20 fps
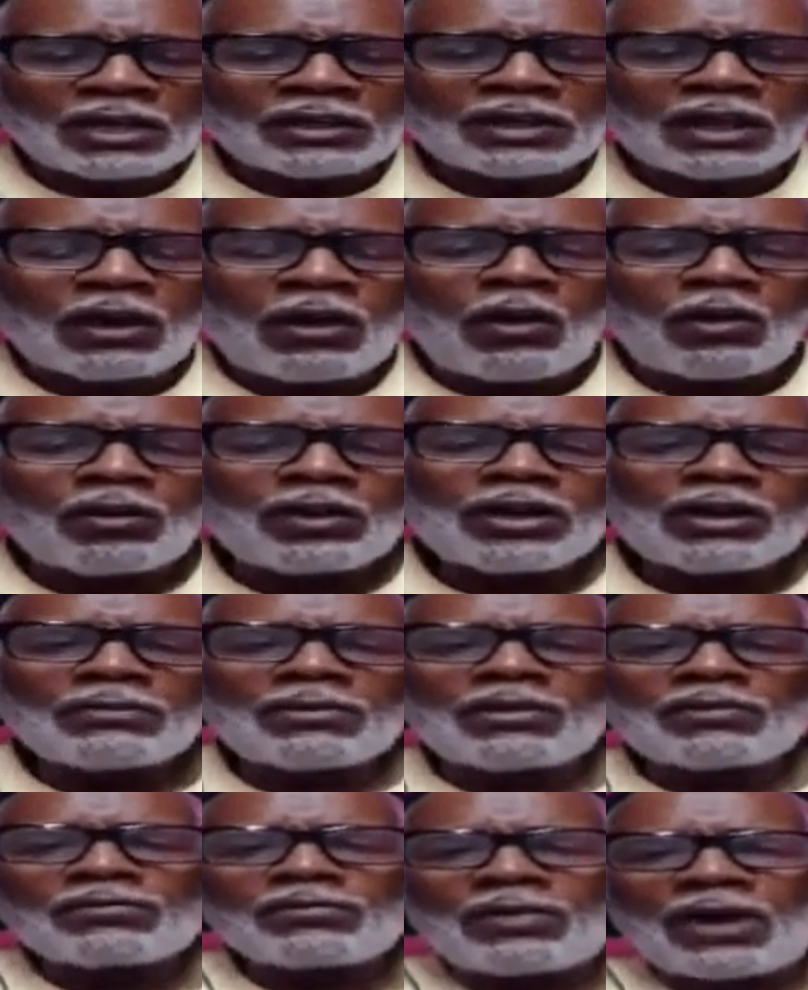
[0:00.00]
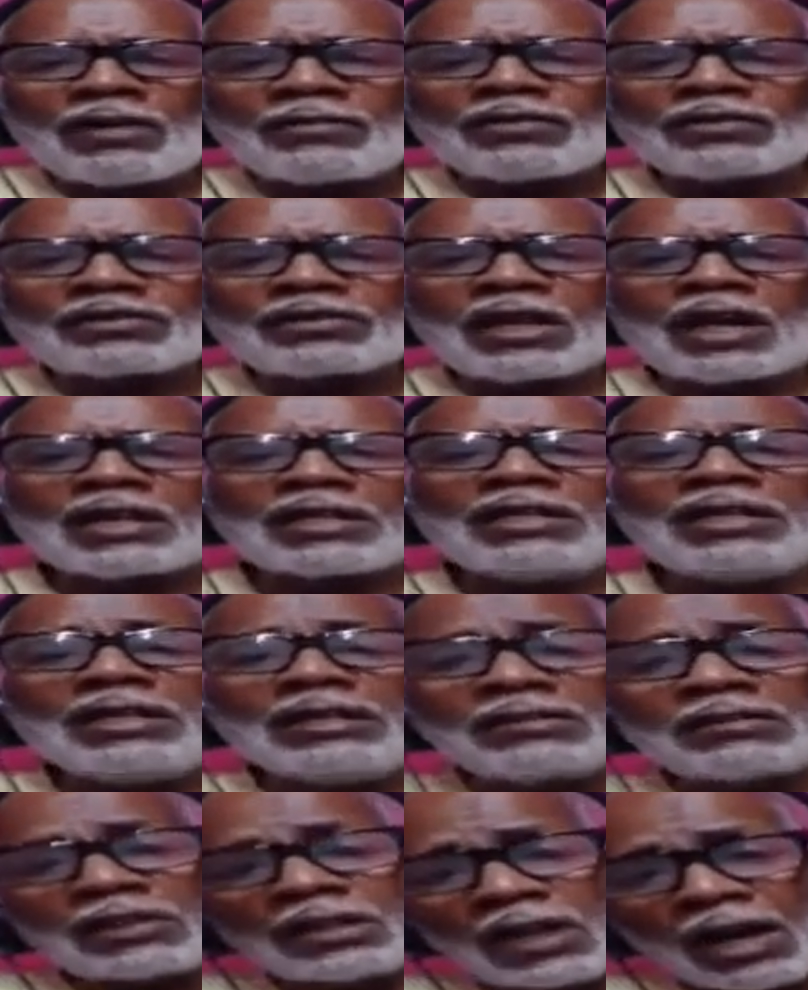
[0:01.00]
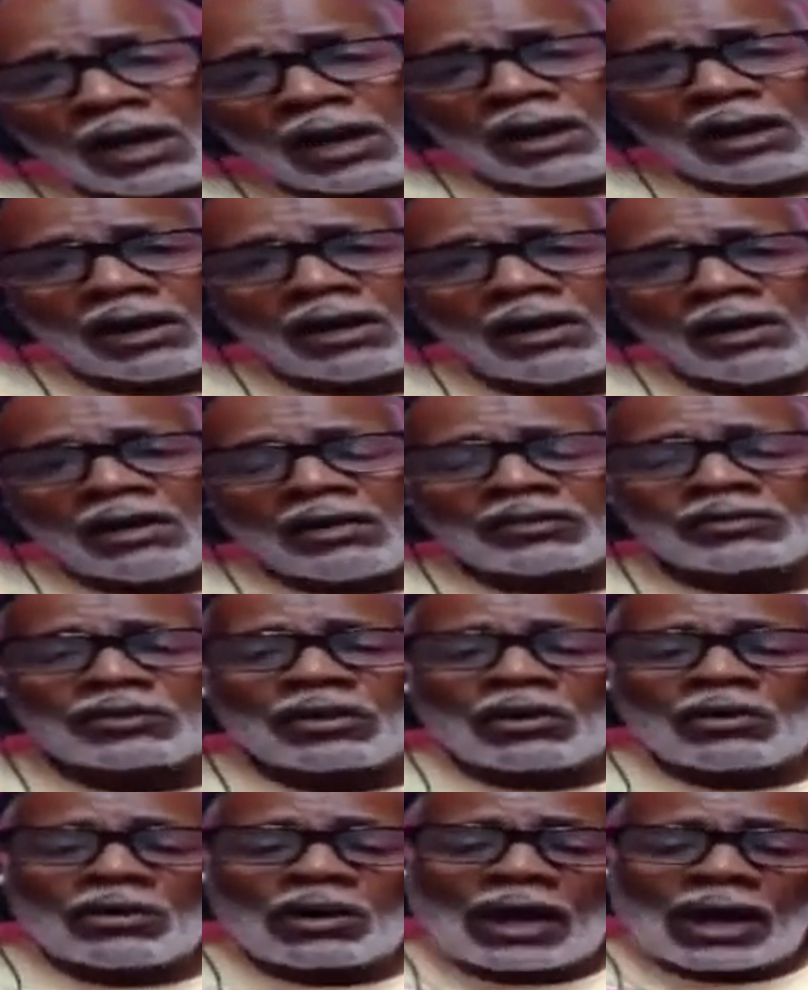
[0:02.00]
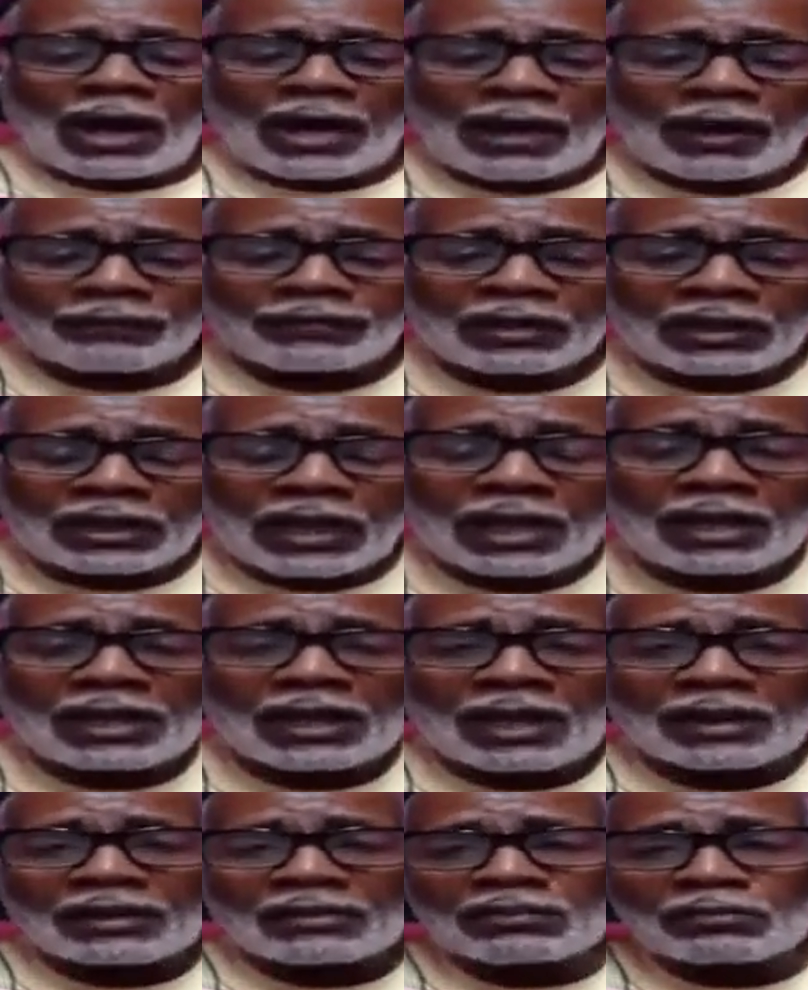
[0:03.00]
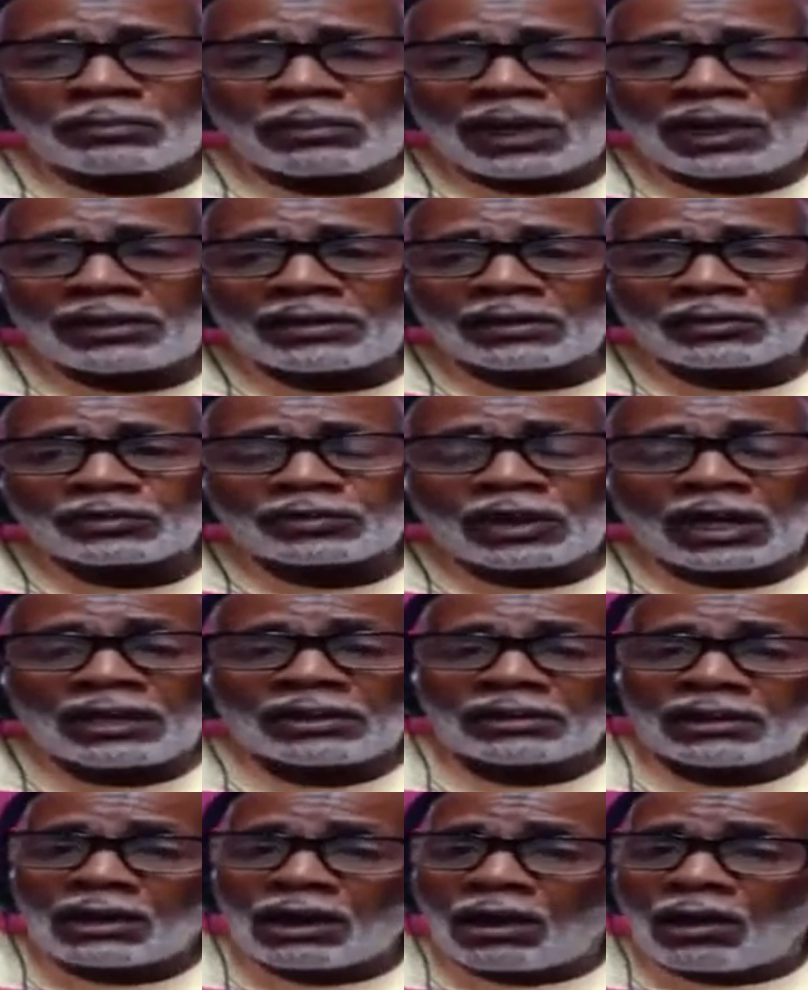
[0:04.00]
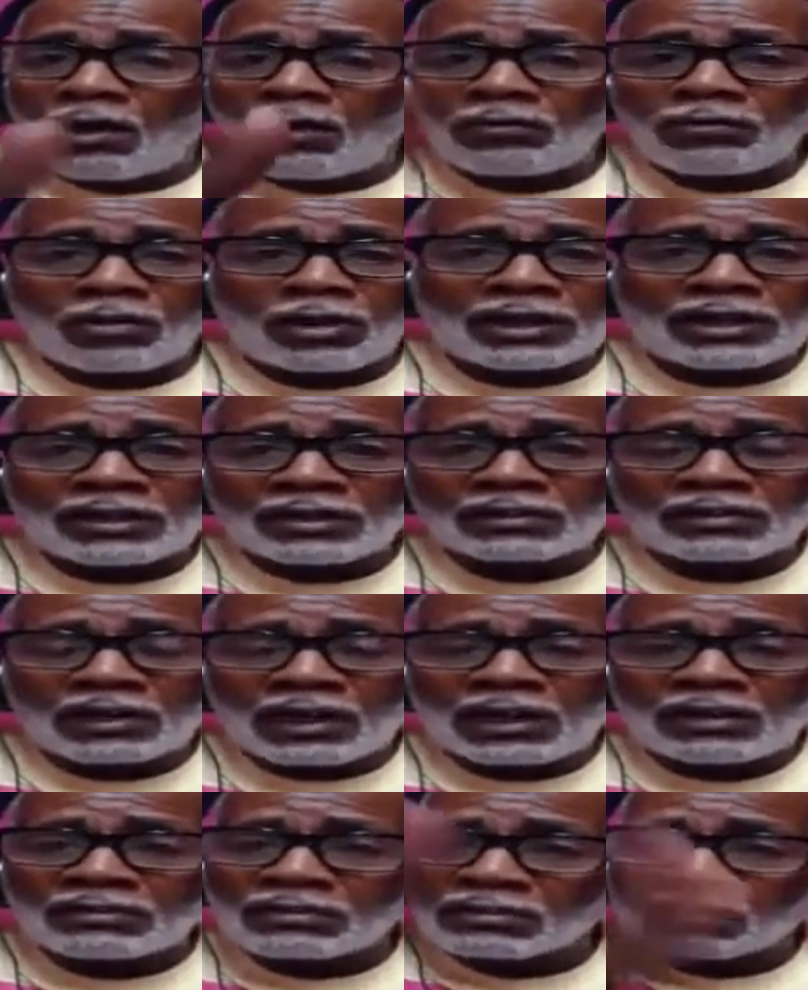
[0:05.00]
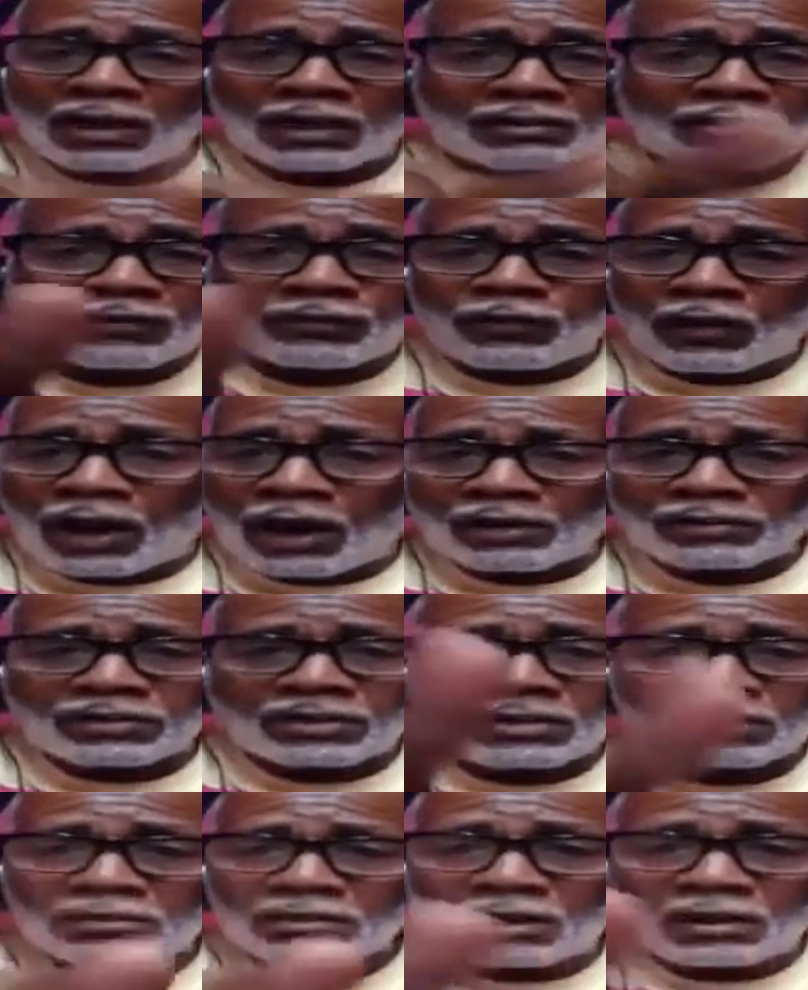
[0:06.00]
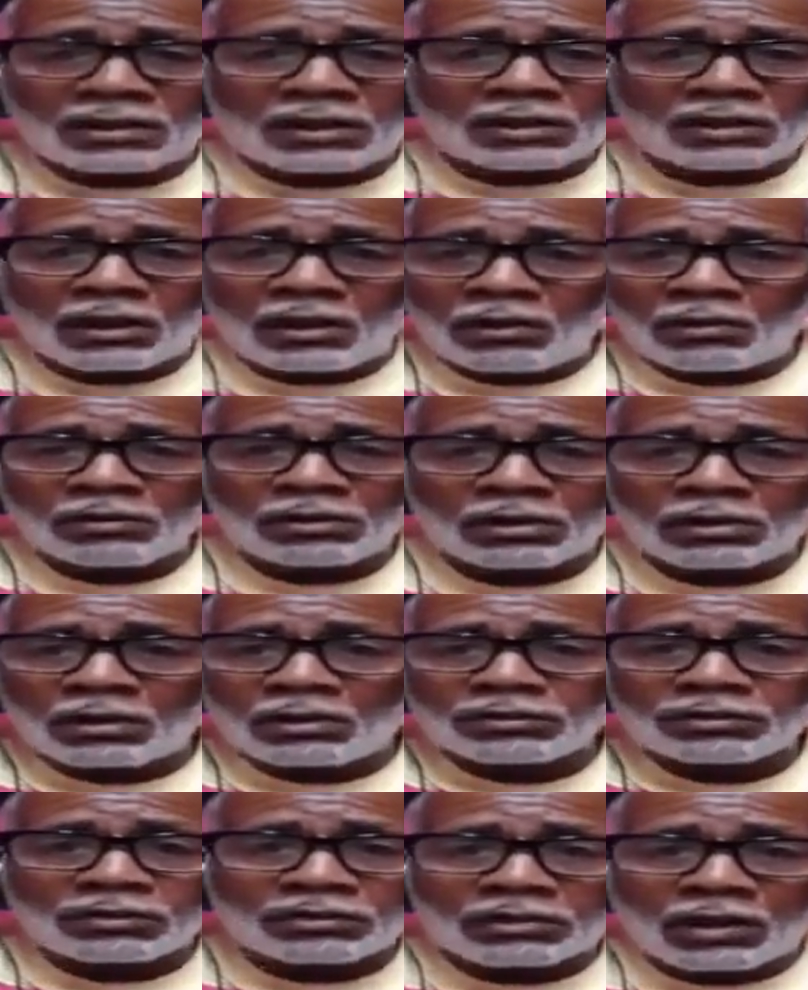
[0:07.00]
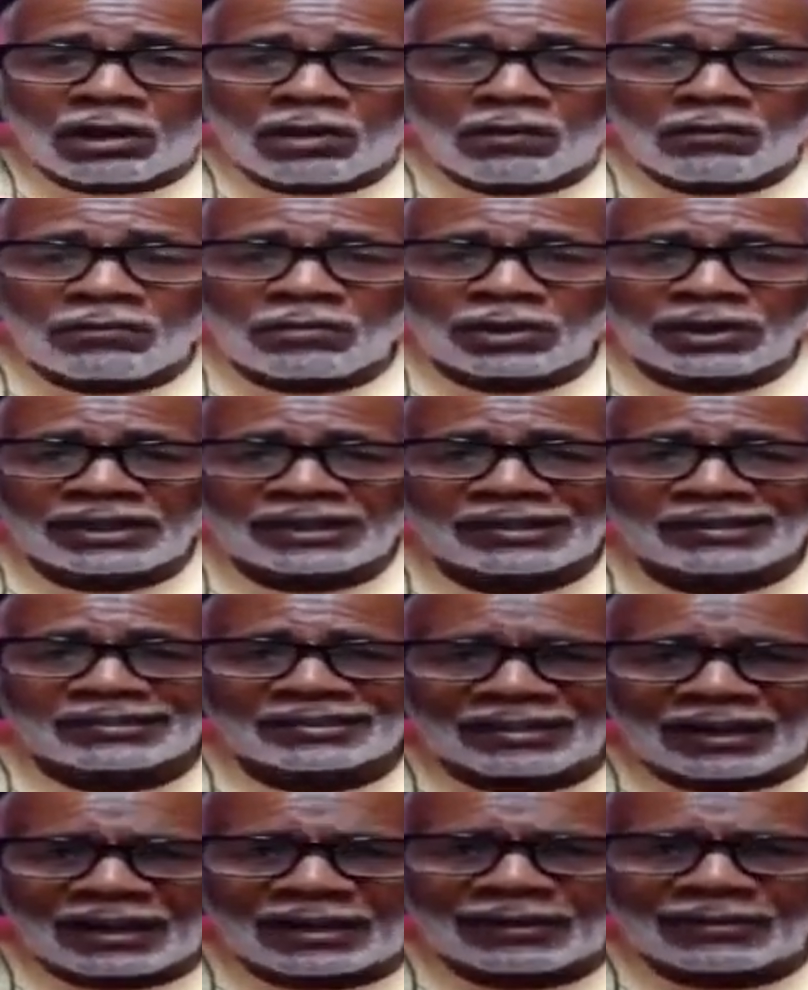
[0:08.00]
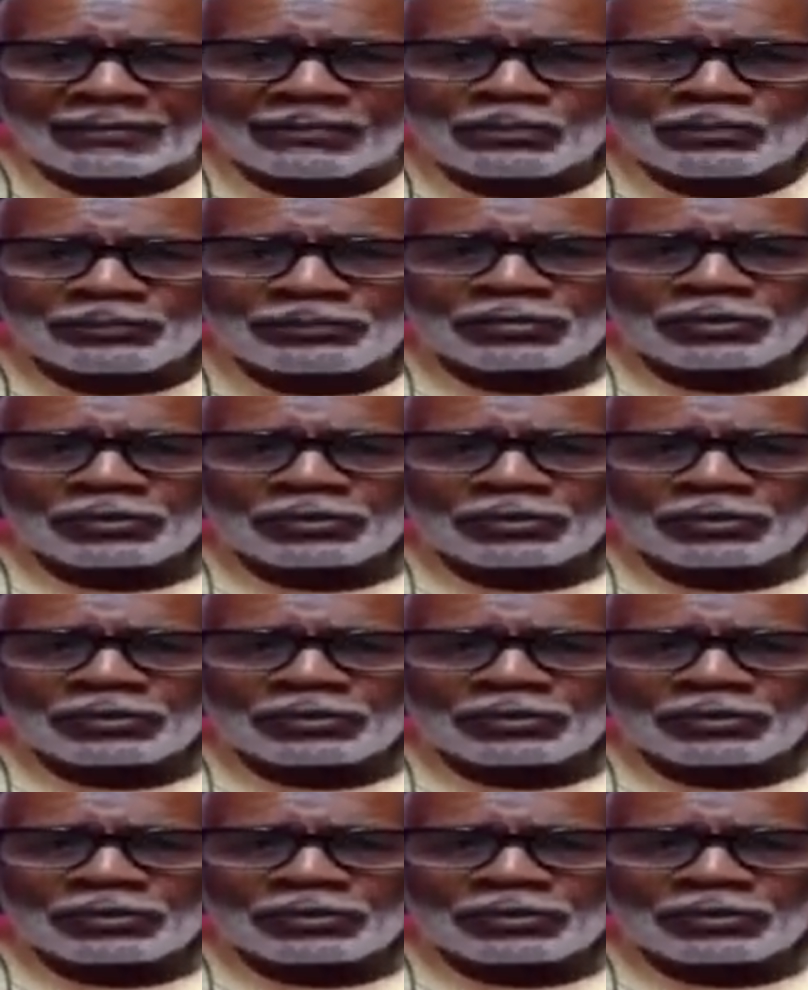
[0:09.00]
They hold him in reverence like he's God. So I have to kind of like explain those things. They're all one and the same, just like the Father, the Son, and the Holy Ghost is all one and the same.